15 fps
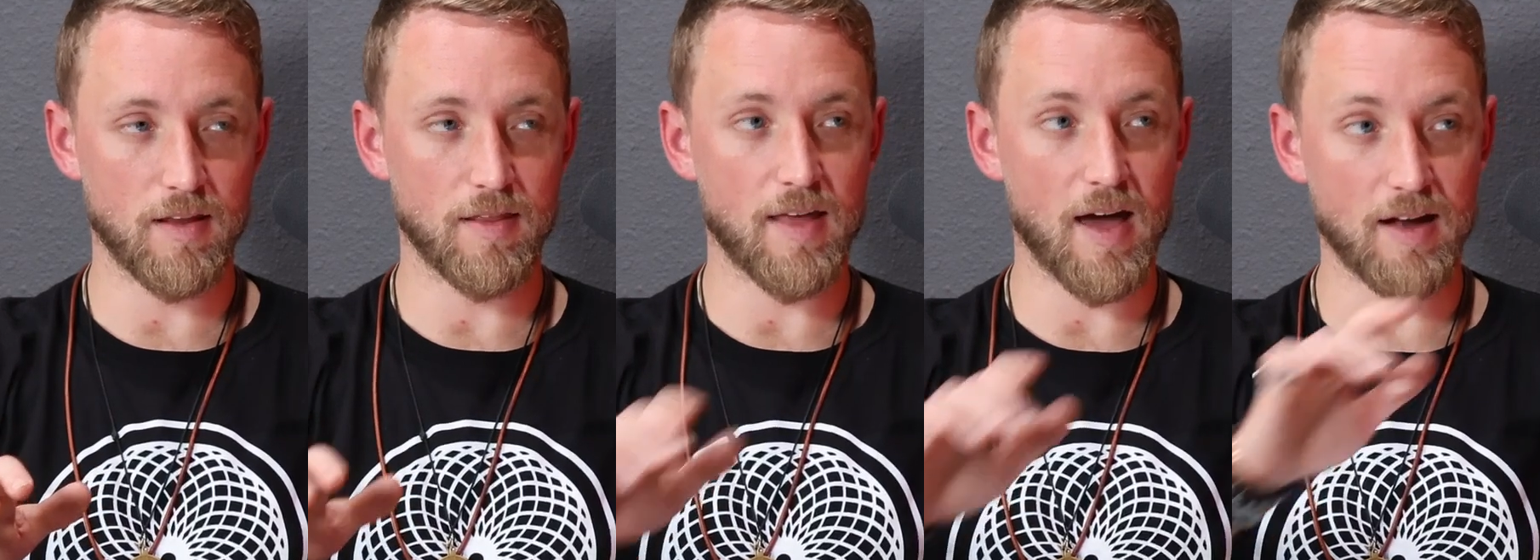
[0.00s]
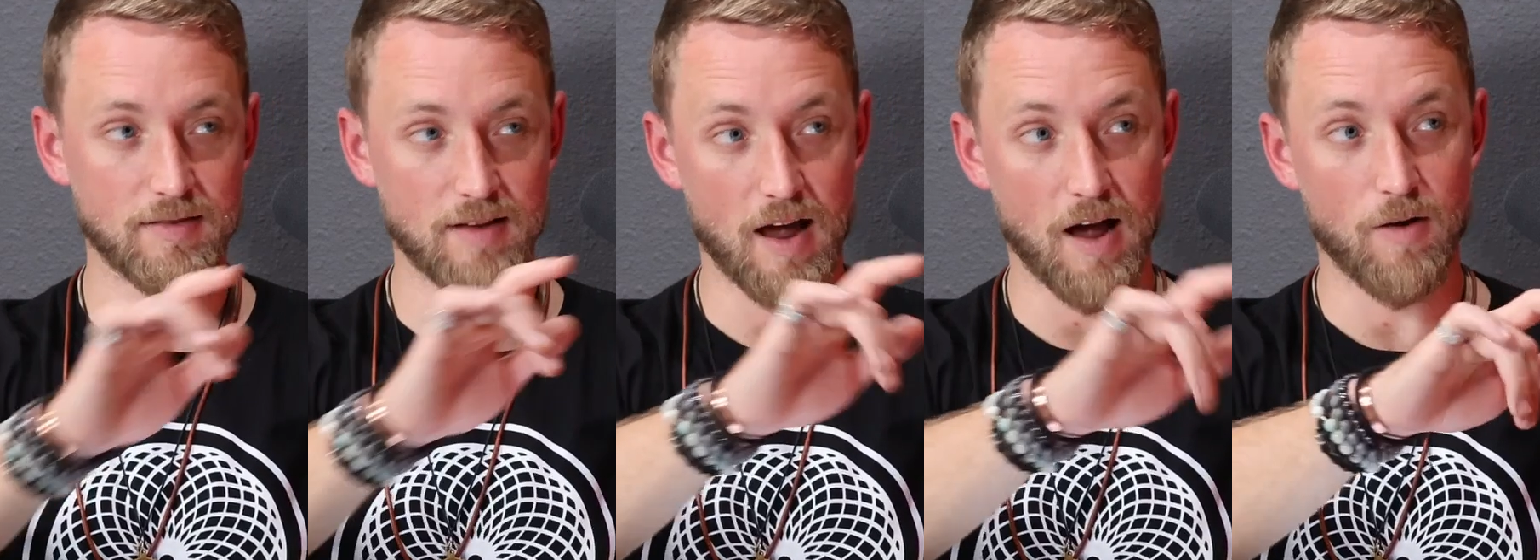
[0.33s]
And
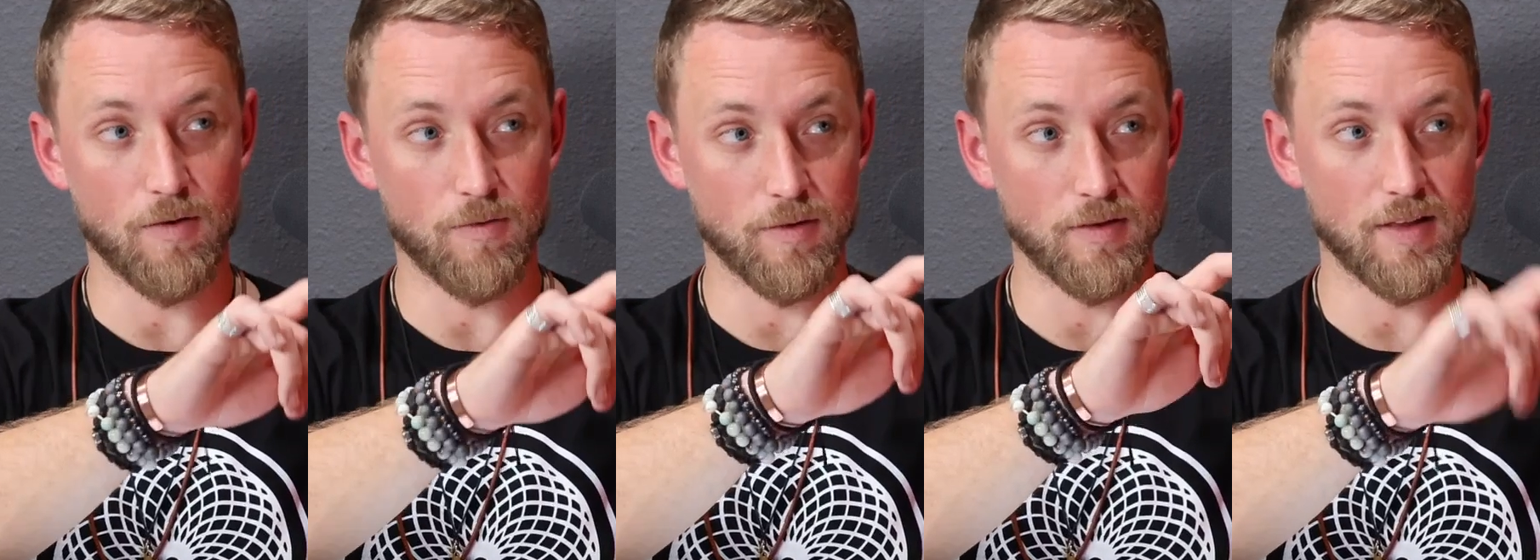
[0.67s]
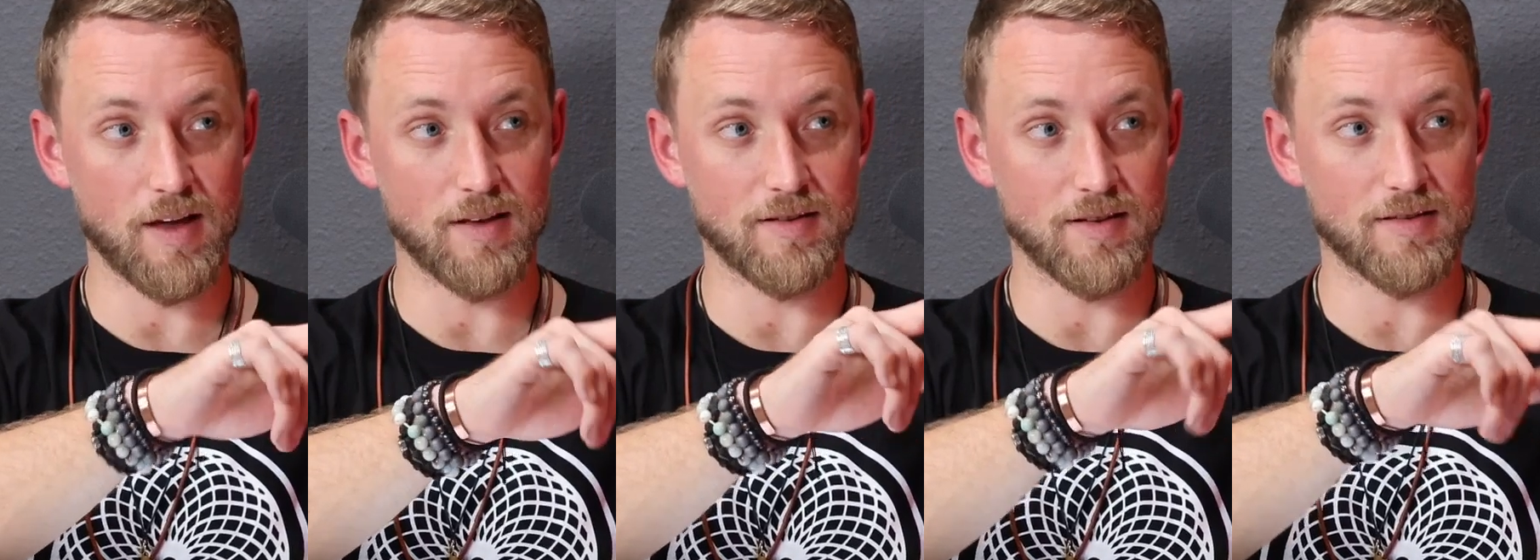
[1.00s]
that's how it
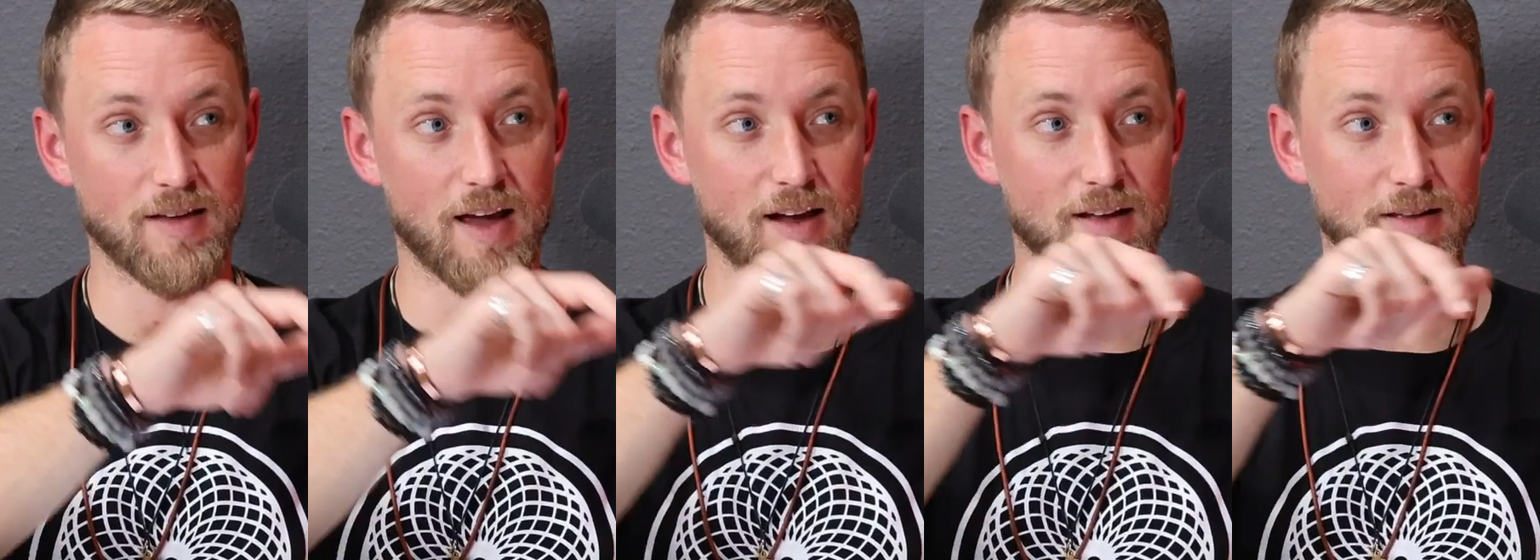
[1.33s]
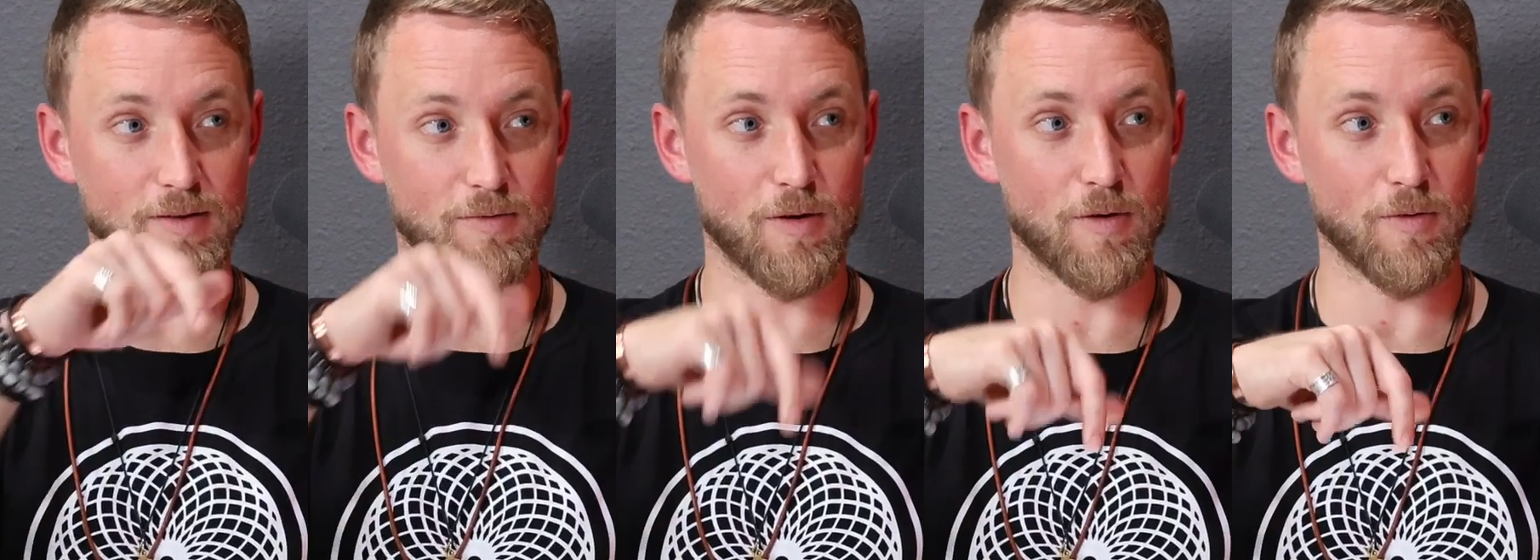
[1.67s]
relates
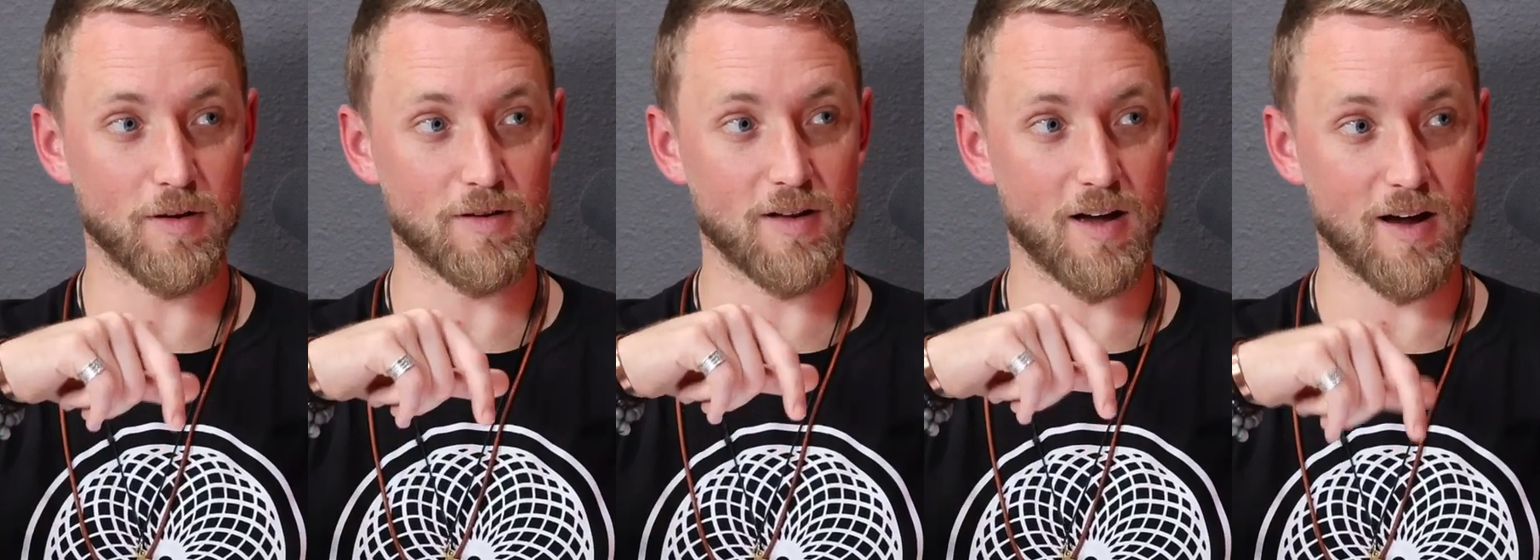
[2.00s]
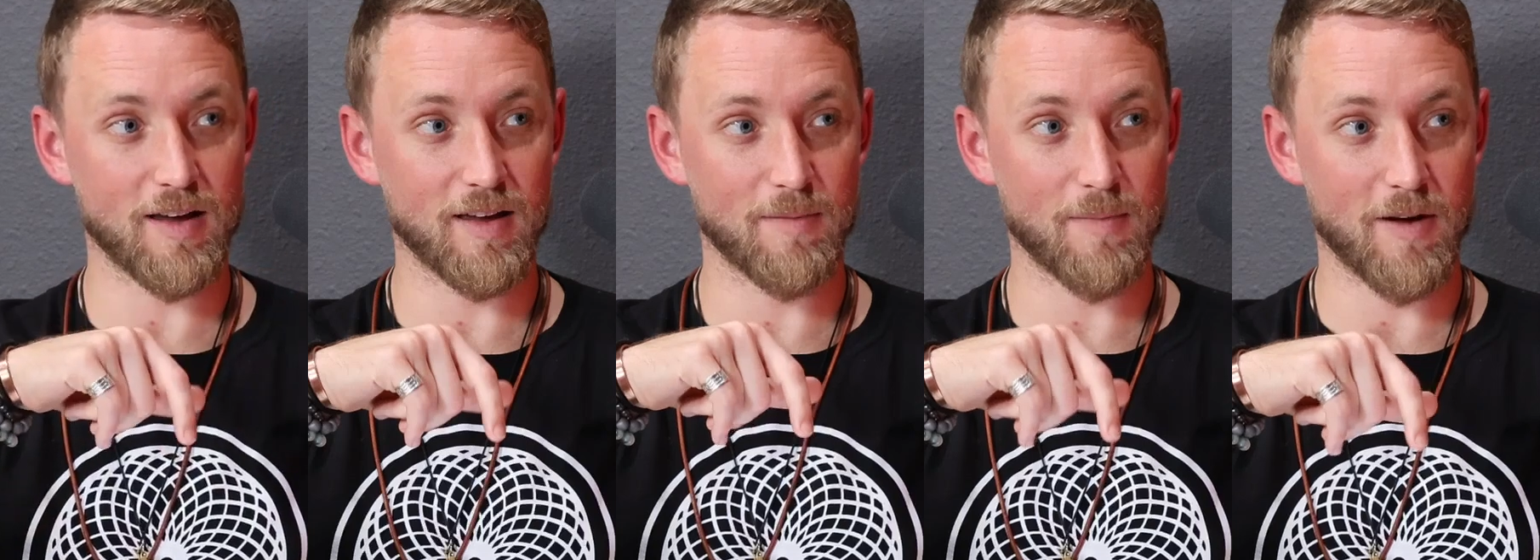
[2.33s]
exactly to what we're
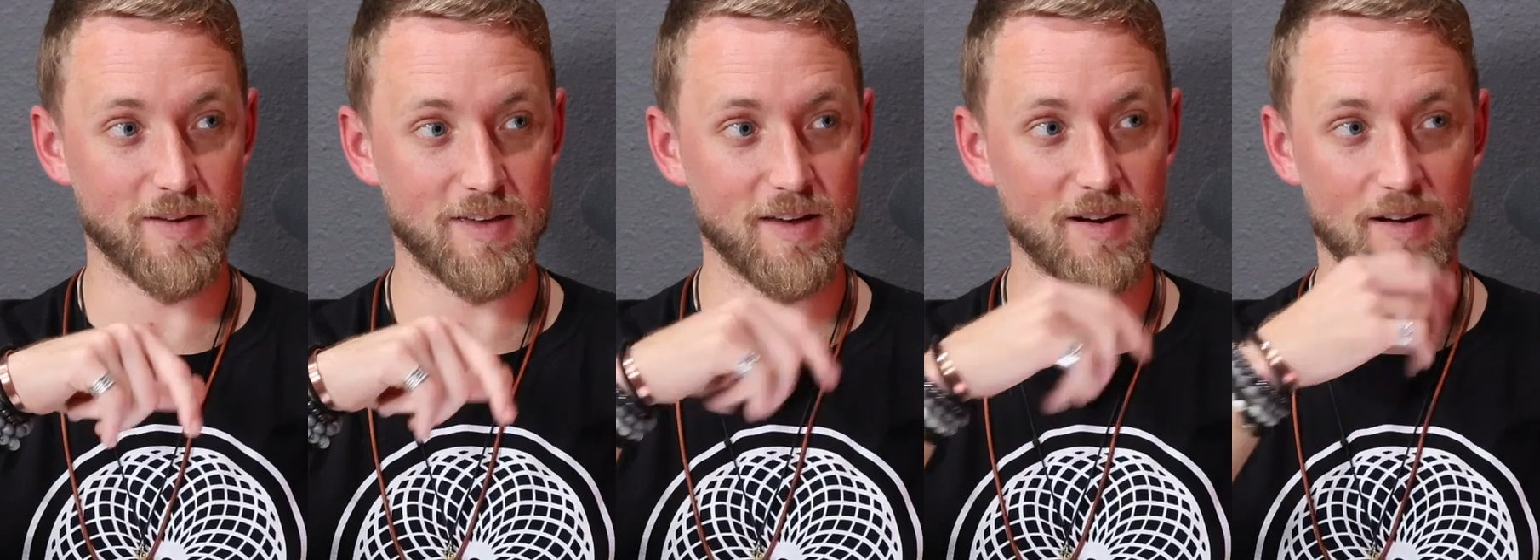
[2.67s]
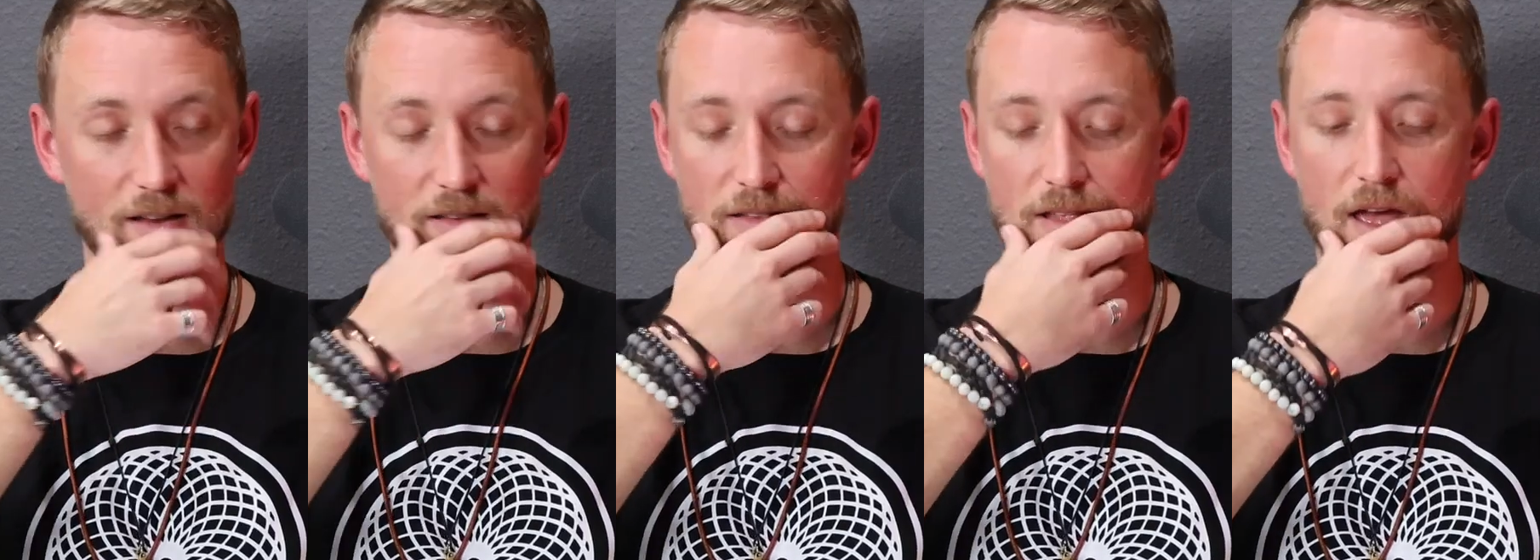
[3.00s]
talking about here,
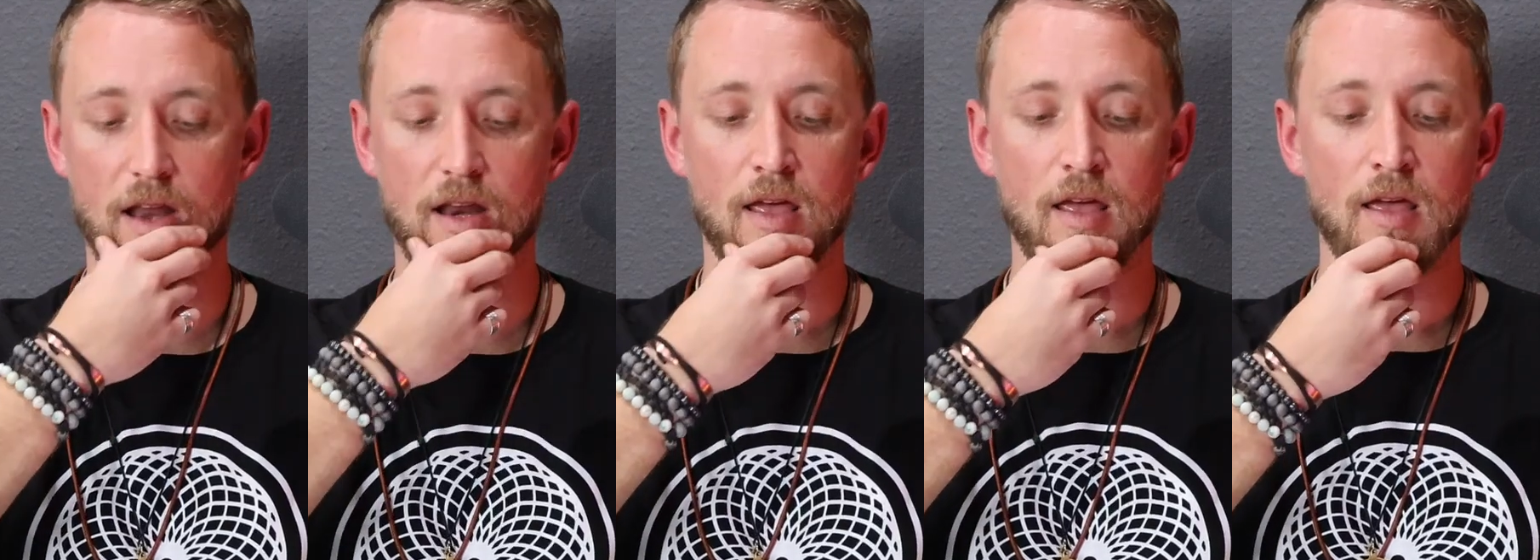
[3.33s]
is that